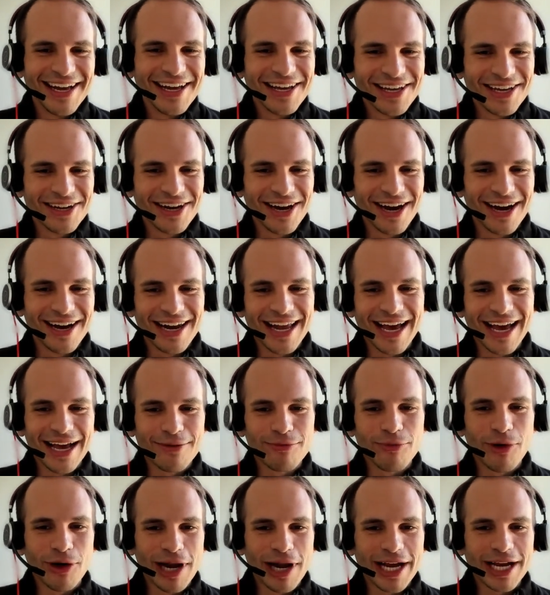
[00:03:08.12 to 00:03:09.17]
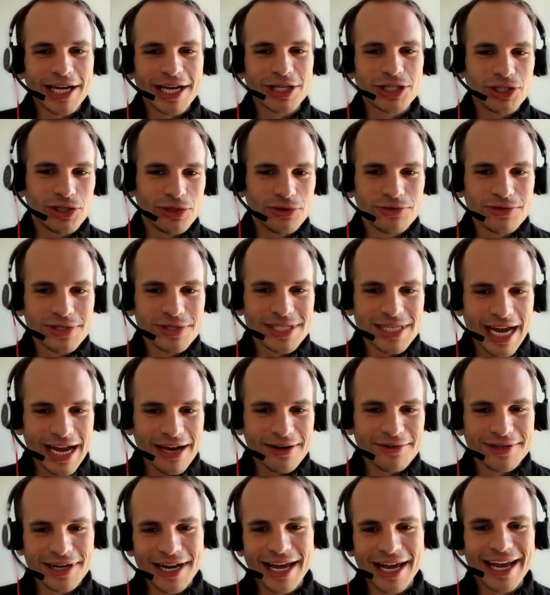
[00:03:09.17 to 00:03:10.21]
you know, like more like a U
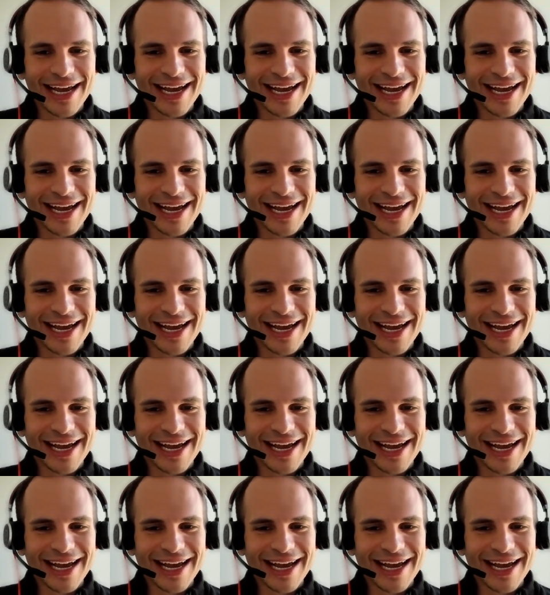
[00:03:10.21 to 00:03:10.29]
sound. Like